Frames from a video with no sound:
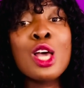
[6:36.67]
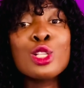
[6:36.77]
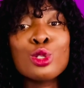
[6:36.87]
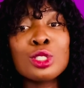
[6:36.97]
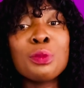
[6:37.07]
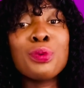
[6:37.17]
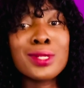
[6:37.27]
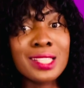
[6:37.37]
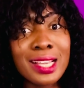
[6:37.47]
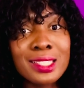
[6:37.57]
So the
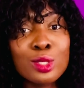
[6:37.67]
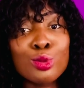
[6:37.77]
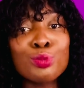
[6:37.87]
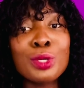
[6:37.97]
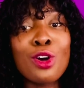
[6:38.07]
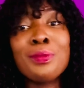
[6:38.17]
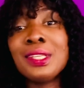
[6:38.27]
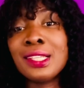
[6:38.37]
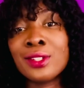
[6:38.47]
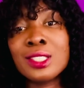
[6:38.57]
process to
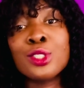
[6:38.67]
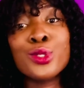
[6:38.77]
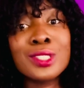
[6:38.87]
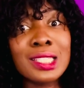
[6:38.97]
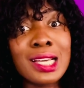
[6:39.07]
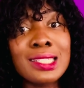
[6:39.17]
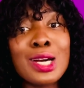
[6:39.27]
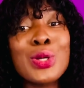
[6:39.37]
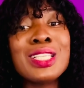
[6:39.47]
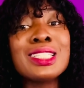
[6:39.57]
becoming a nurse in New Zealand
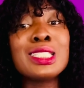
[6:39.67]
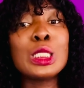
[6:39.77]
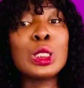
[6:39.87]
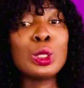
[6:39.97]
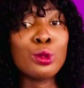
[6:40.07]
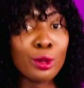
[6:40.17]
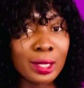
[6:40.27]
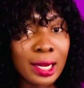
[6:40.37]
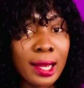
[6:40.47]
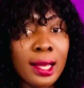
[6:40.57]
now is
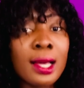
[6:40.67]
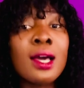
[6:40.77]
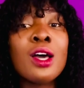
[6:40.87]
longer.